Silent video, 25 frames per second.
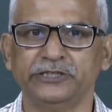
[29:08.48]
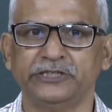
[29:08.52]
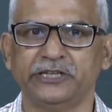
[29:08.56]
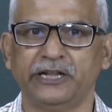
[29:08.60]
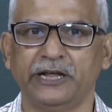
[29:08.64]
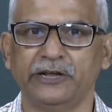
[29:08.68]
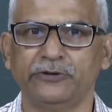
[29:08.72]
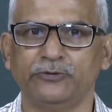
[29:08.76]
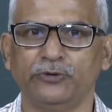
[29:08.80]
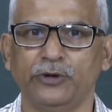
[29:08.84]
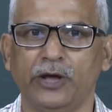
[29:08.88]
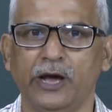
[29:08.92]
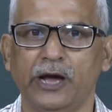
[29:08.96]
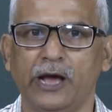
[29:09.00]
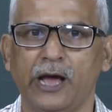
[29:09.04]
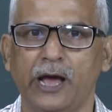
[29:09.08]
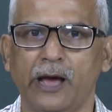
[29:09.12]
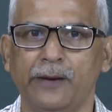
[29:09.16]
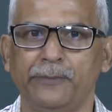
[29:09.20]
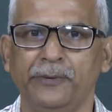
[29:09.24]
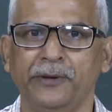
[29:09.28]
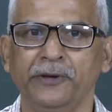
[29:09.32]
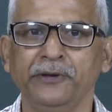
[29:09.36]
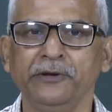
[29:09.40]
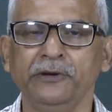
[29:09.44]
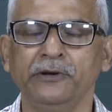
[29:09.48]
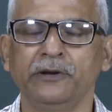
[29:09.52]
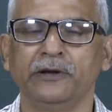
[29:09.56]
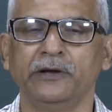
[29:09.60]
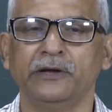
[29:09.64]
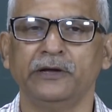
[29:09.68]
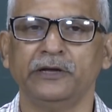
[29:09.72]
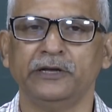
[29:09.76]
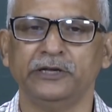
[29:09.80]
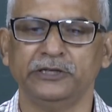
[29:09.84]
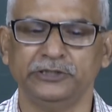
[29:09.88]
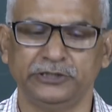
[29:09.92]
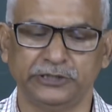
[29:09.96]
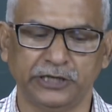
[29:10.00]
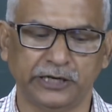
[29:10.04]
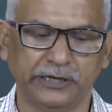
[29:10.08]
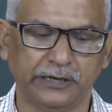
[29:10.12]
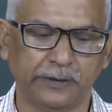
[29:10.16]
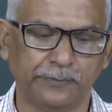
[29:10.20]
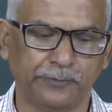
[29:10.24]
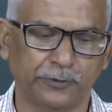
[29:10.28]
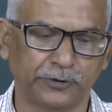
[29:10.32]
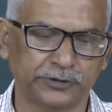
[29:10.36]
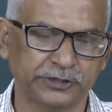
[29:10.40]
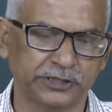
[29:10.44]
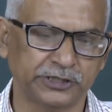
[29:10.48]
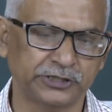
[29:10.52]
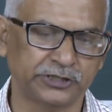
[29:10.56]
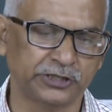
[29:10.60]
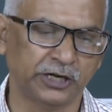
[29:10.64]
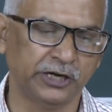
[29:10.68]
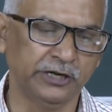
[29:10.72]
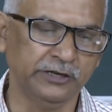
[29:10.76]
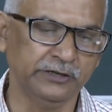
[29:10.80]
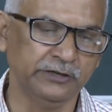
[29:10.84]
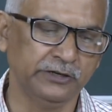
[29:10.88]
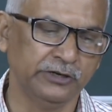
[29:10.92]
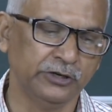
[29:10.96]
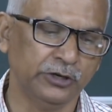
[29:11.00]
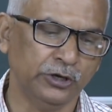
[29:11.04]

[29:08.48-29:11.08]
that we are having inside the processor.